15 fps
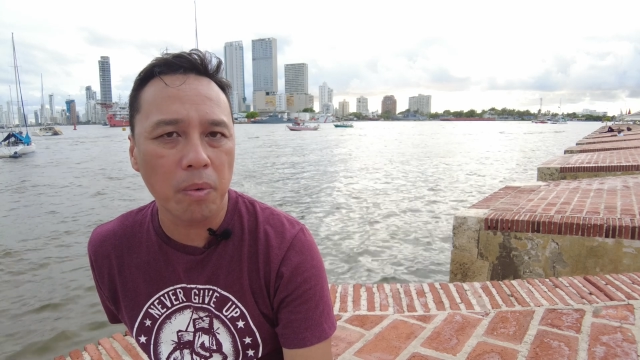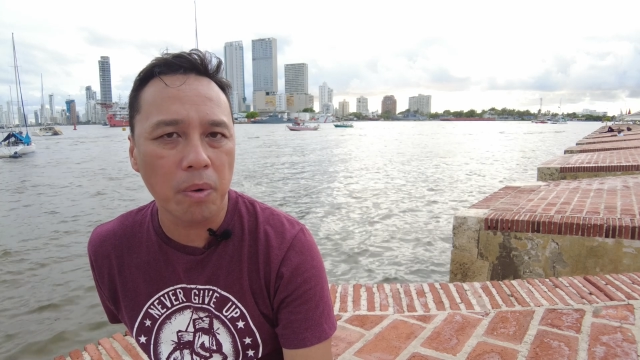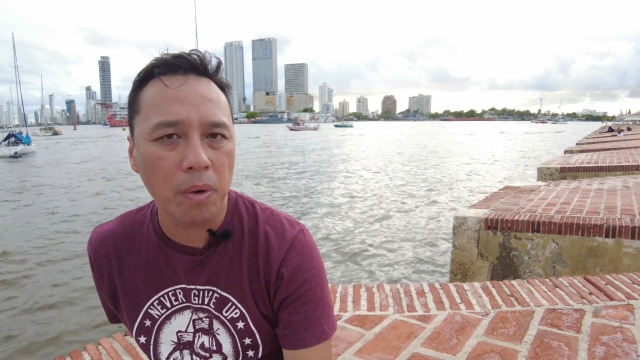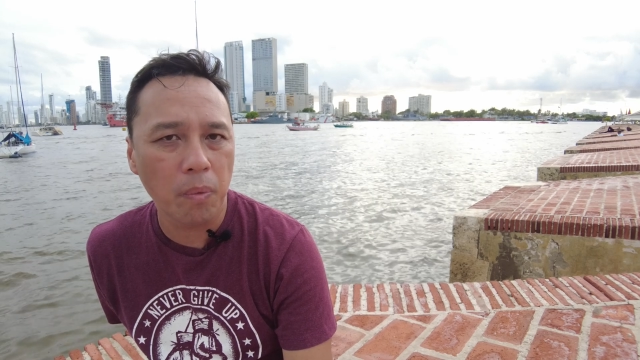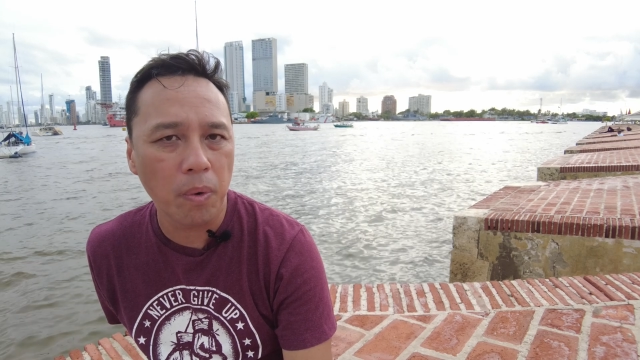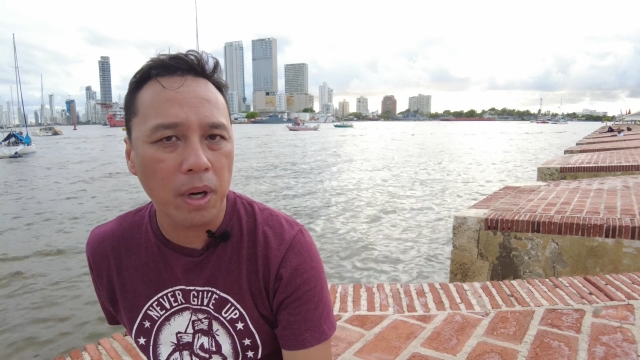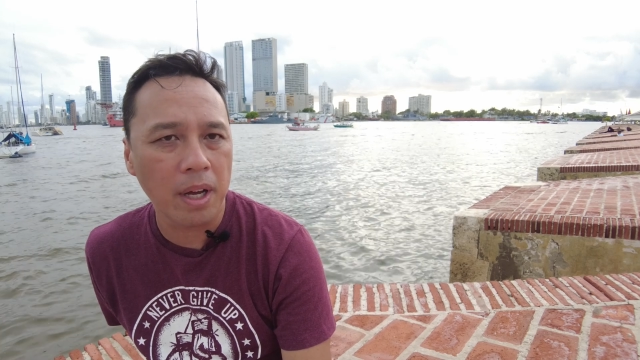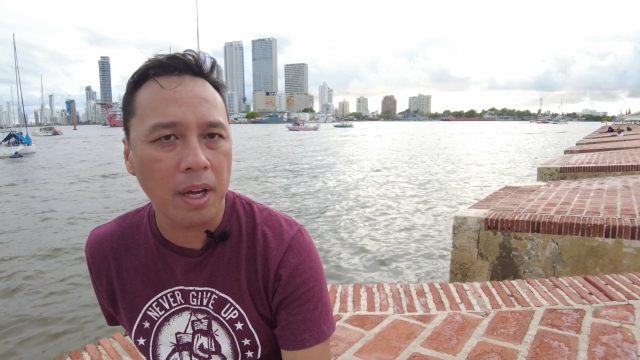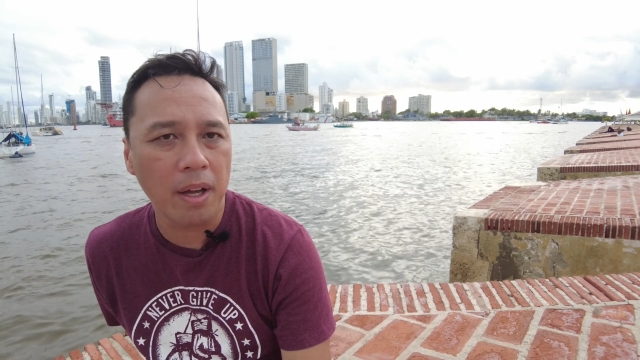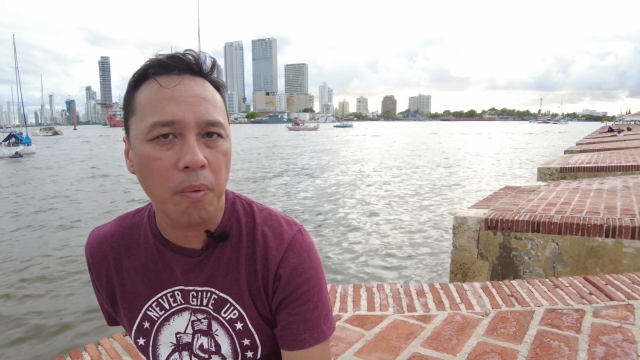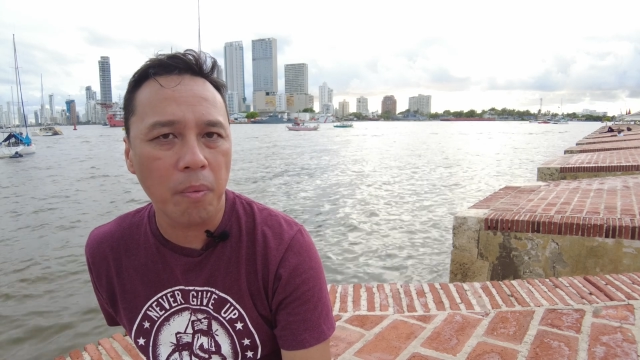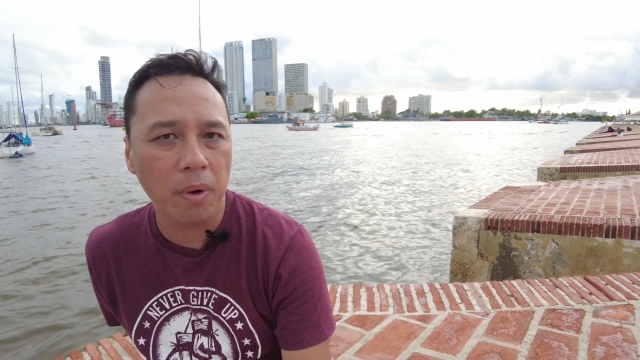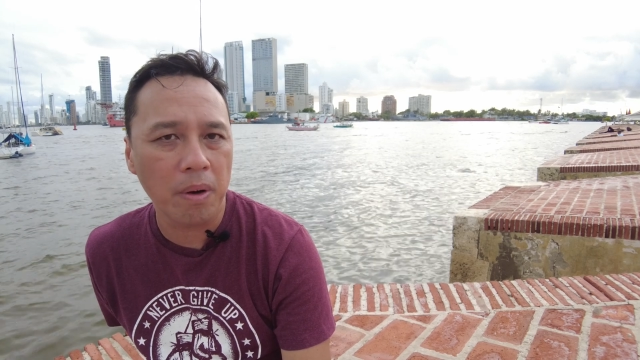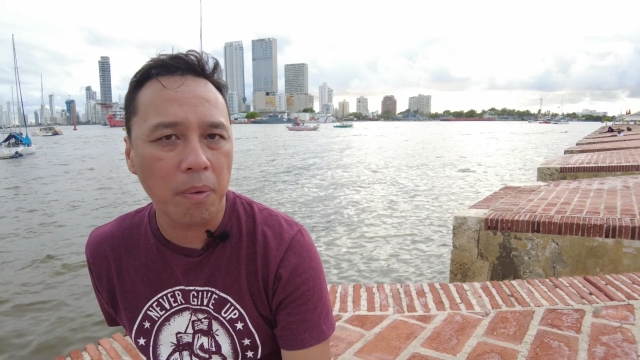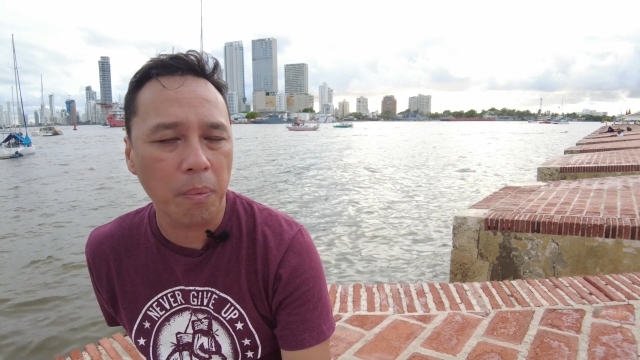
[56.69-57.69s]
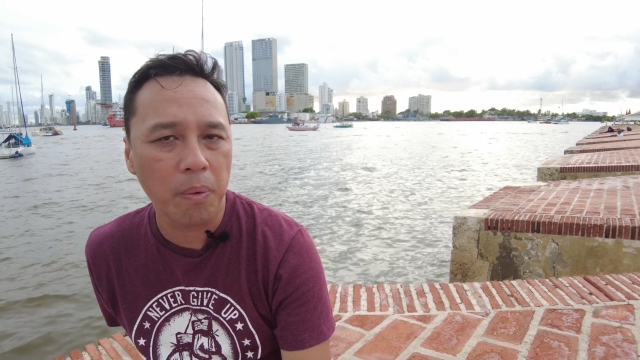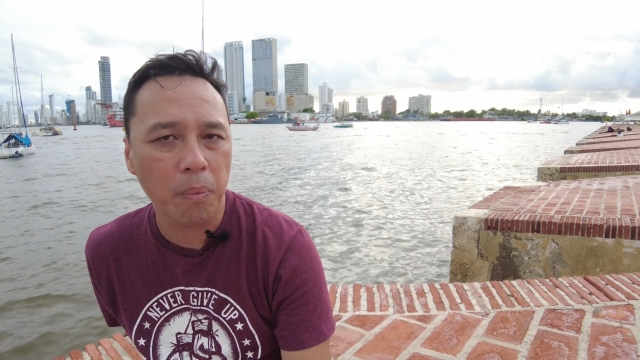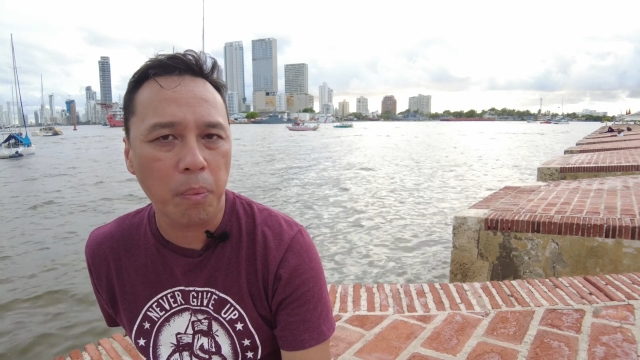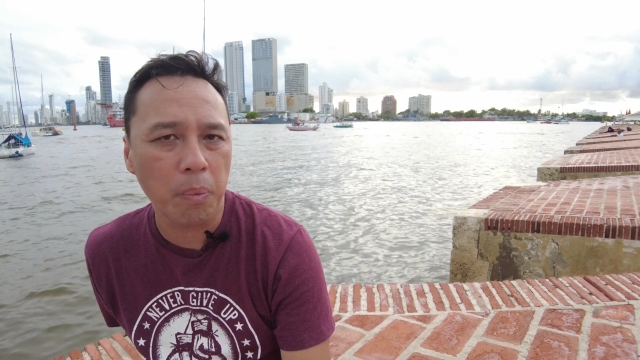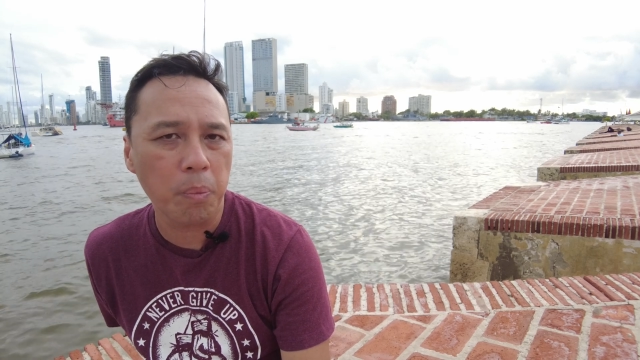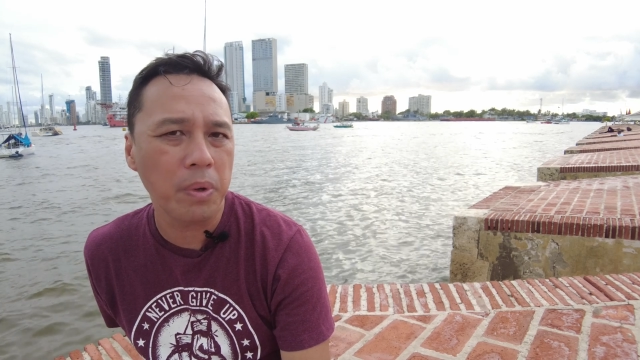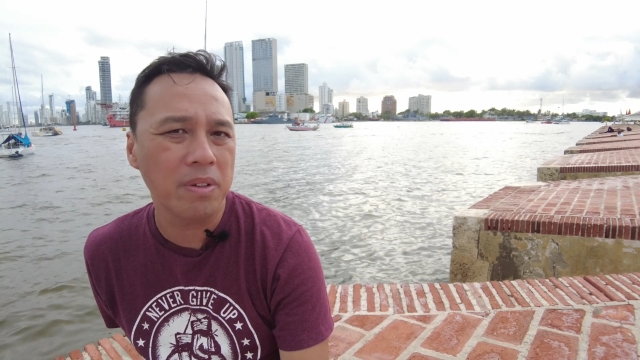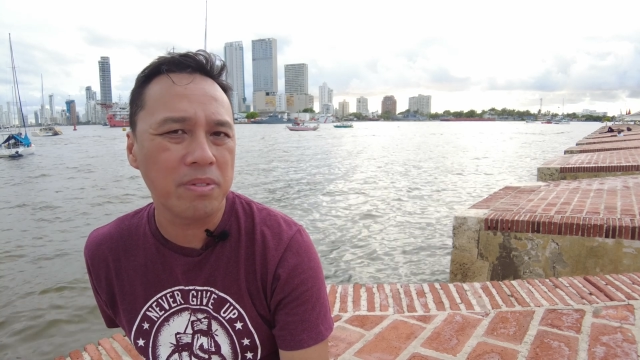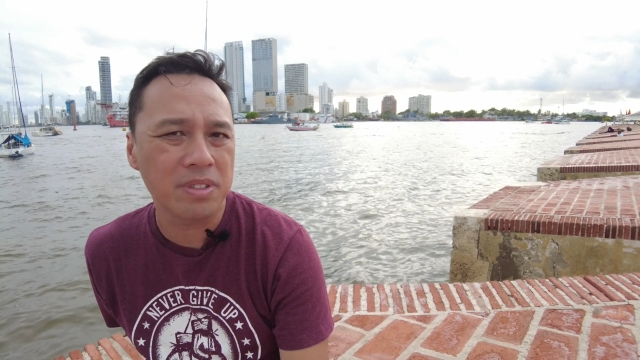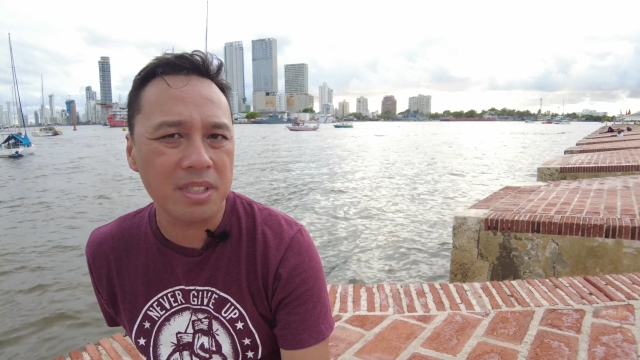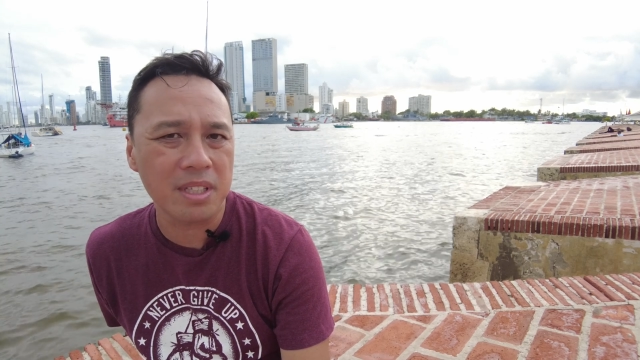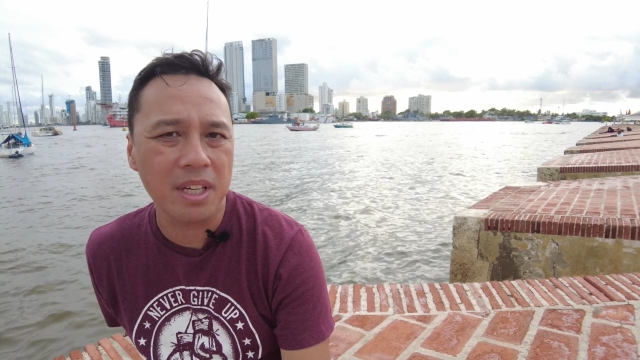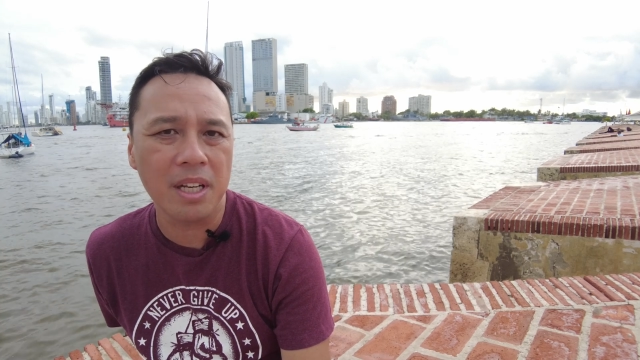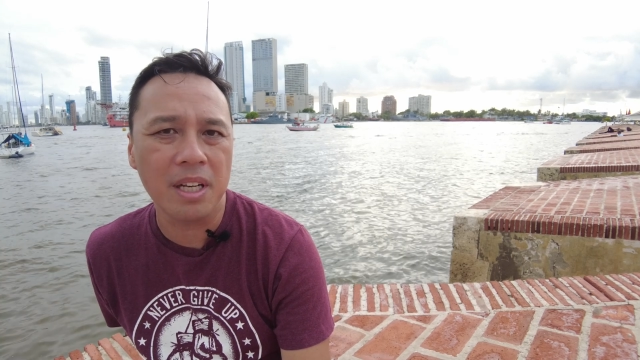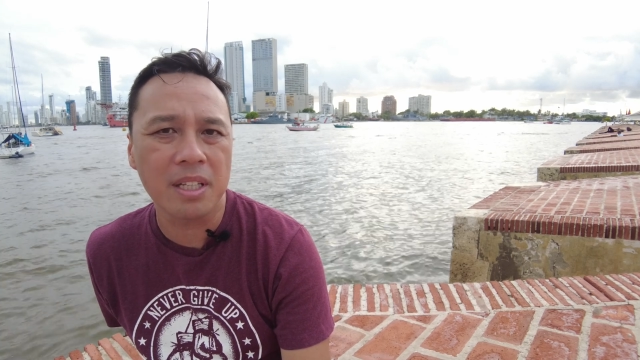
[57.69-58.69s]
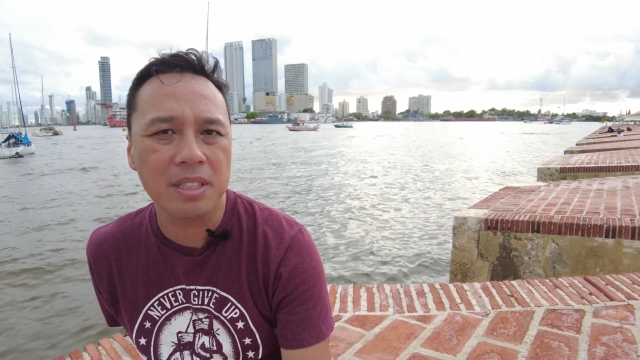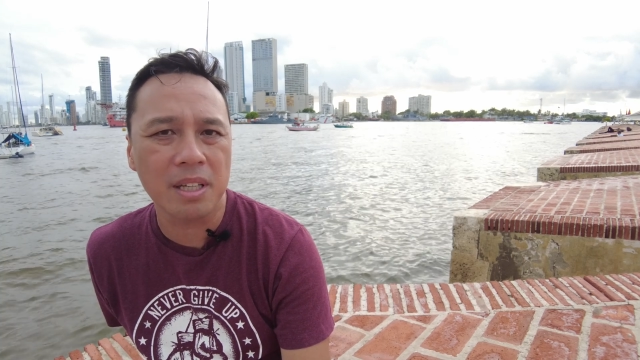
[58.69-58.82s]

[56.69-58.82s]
what we have seen,